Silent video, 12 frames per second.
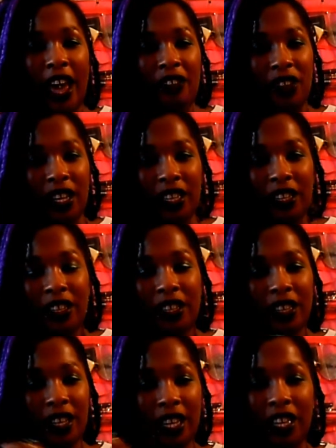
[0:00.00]
the hair in
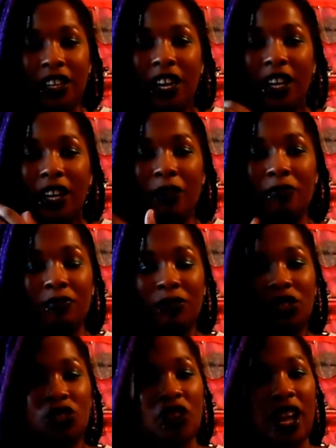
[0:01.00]
like
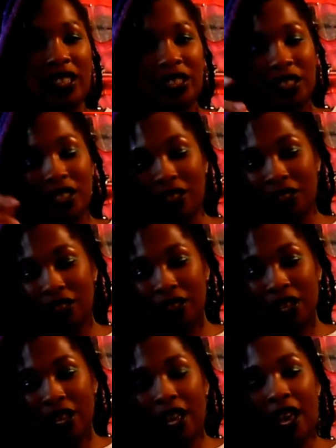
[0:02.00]
strands
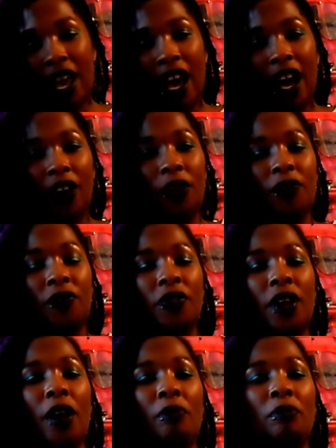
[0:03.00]
of
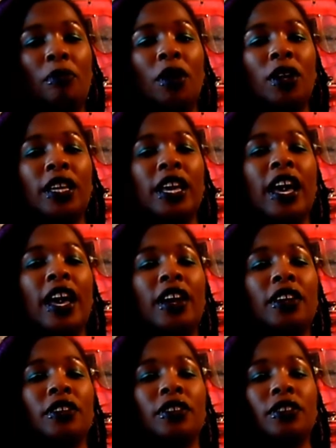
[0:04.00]
the Marley
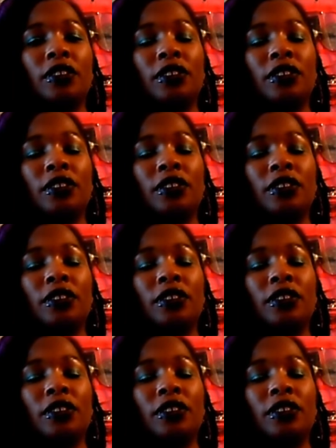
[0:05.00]
hair,